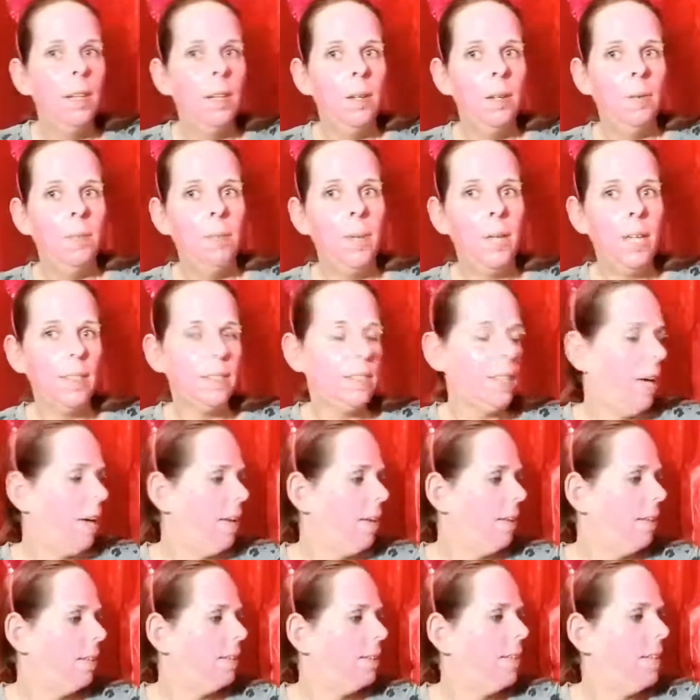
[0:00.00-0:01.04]
Because
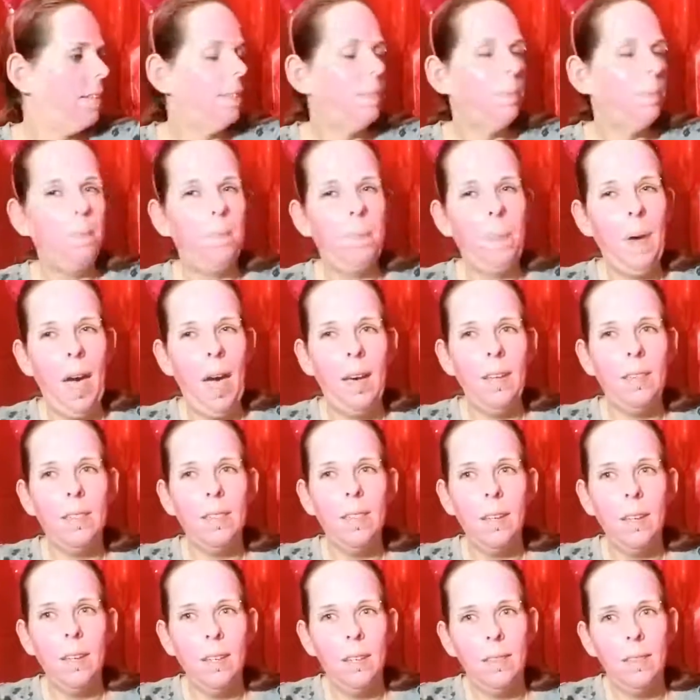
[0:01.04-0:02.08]

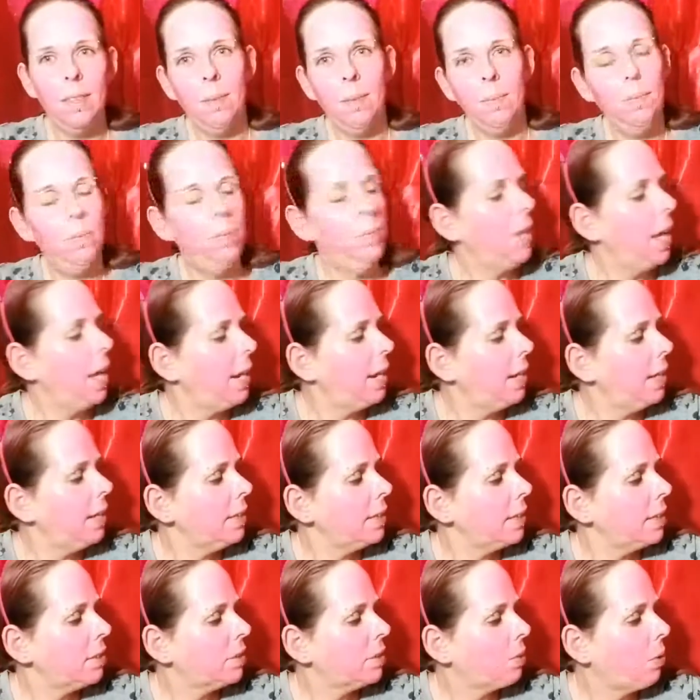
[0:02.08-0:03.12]
the lighting in
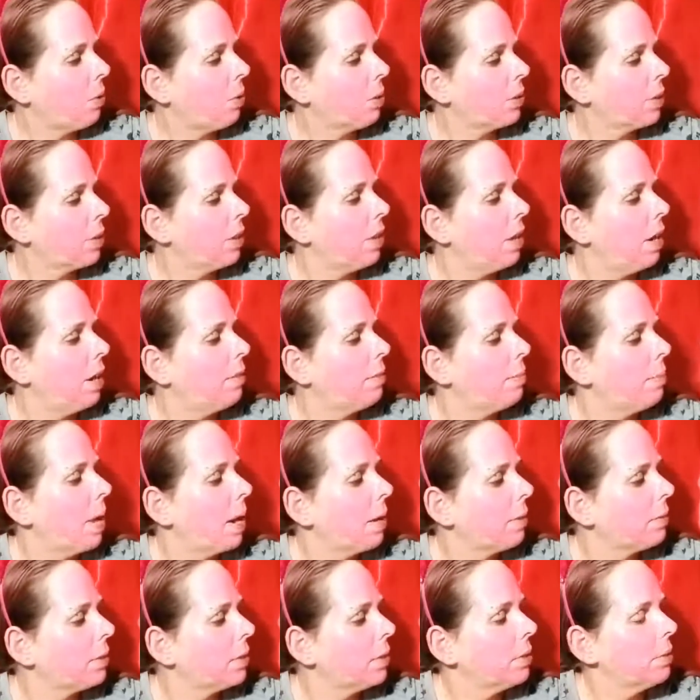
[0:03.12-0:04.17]
this corner of my
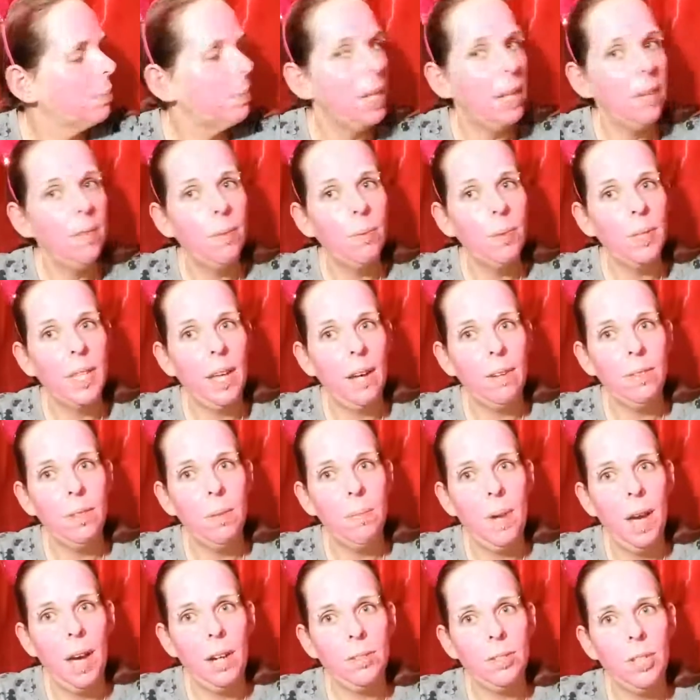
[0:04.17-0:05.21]
room, even without the
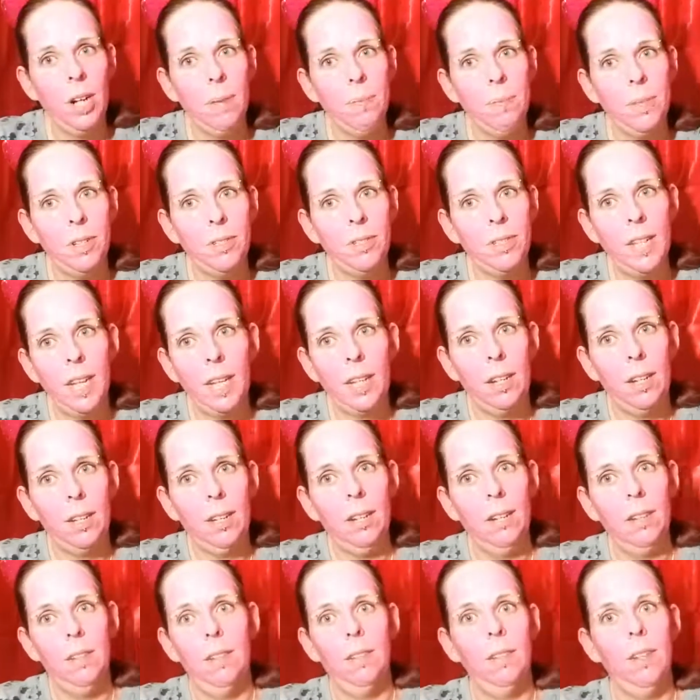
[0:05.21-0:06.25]
backdrop, there's like
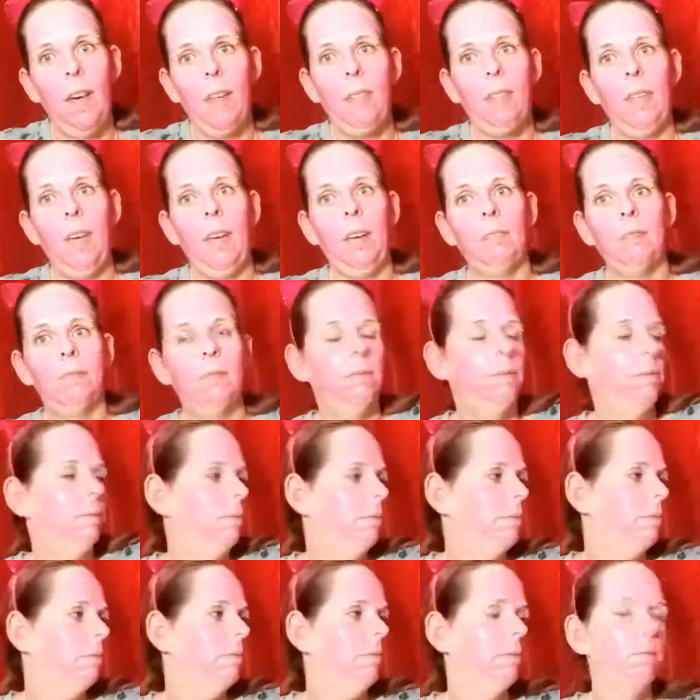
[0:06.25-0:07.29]
nothing.
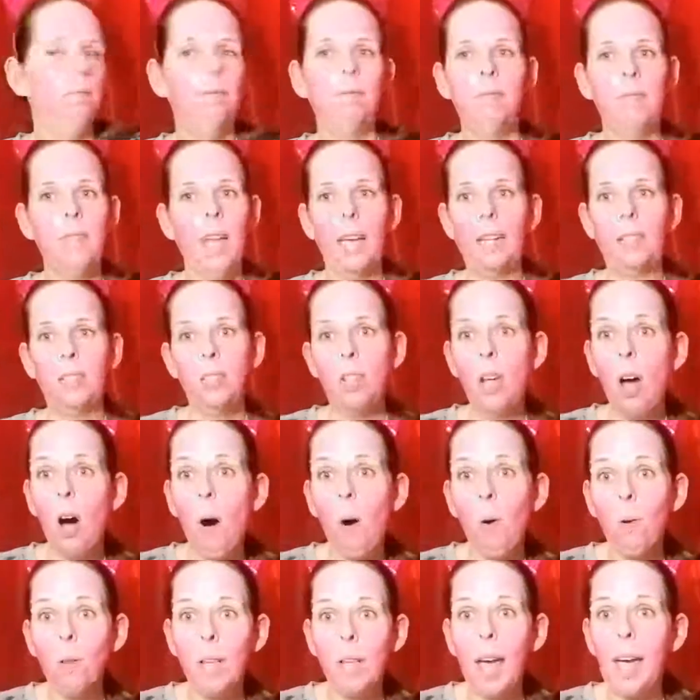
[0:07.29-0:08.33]
Like no
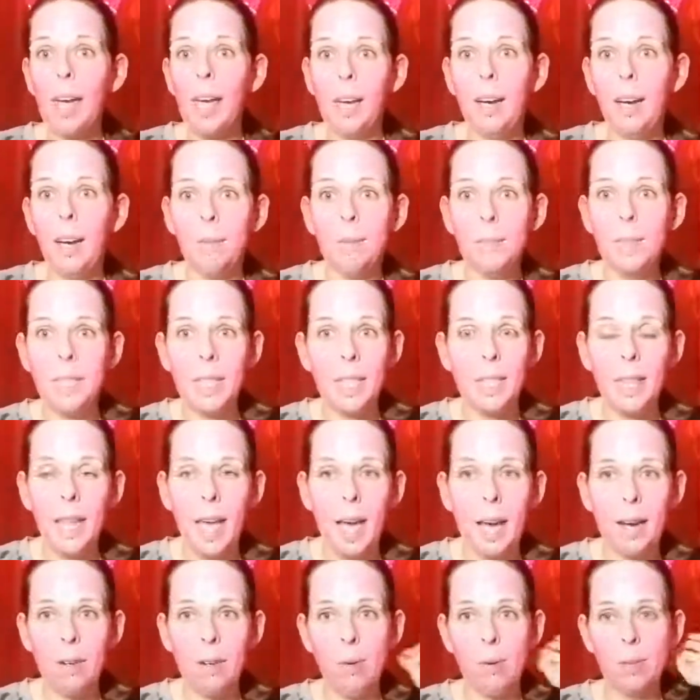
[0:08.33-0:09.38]
light comes in
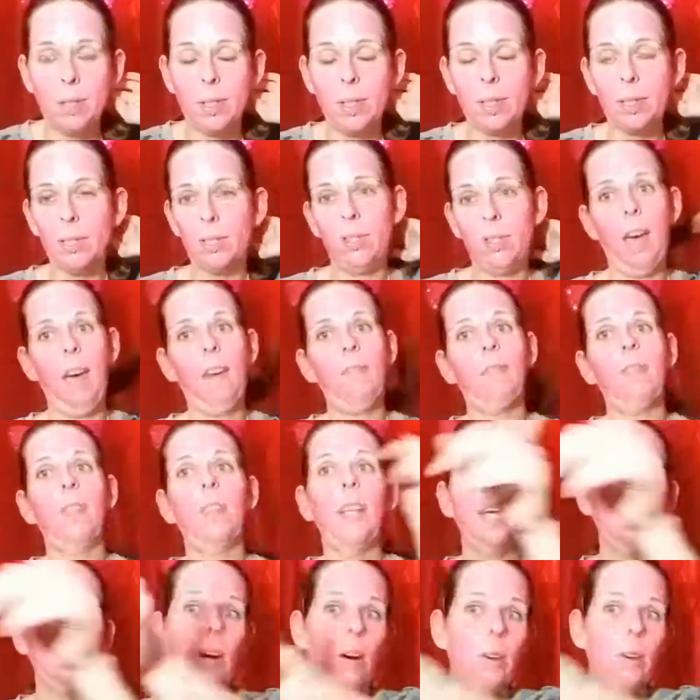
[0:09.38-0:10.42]
that corner. So I have the
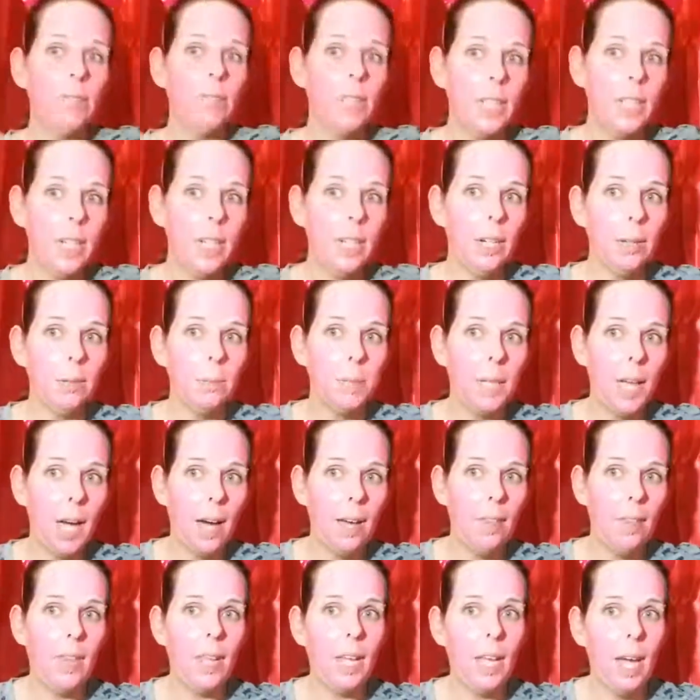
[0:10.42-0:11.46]
light over here
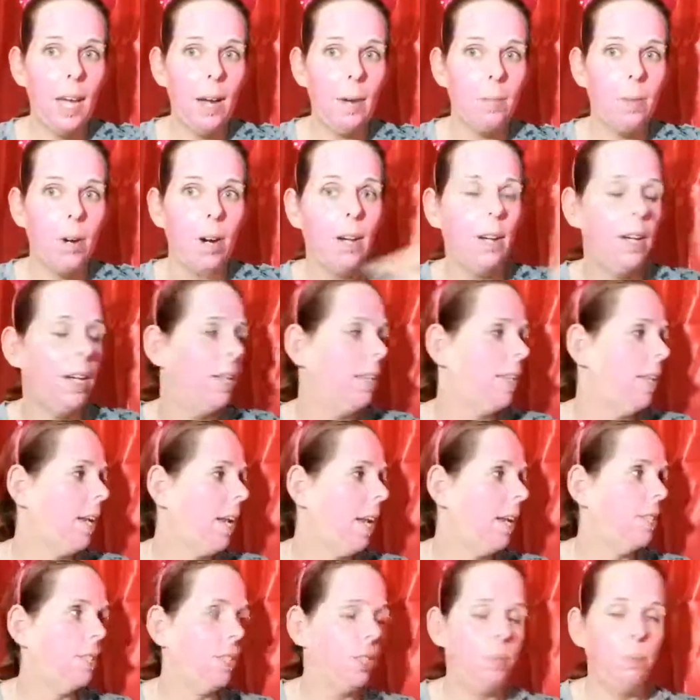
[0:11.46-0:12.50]
behind the camera, and then I
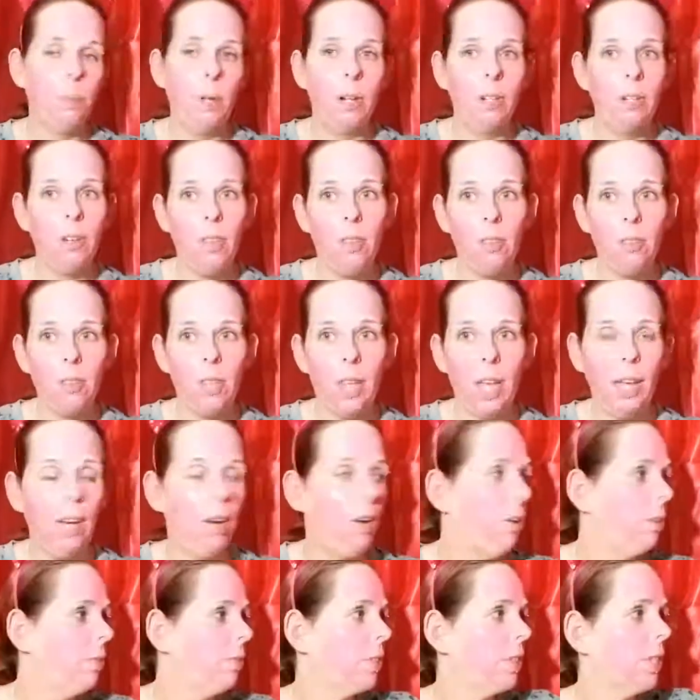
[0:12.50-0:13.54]
just put another light
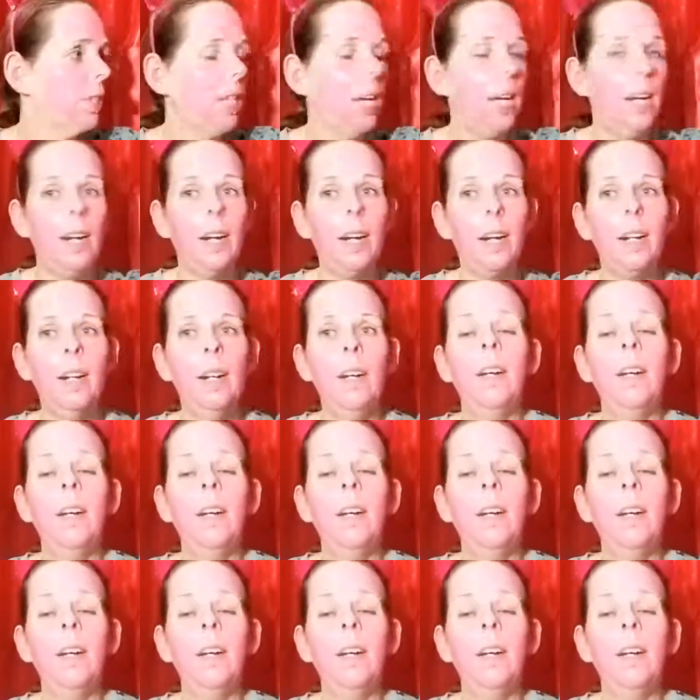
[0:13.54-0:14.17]
over there.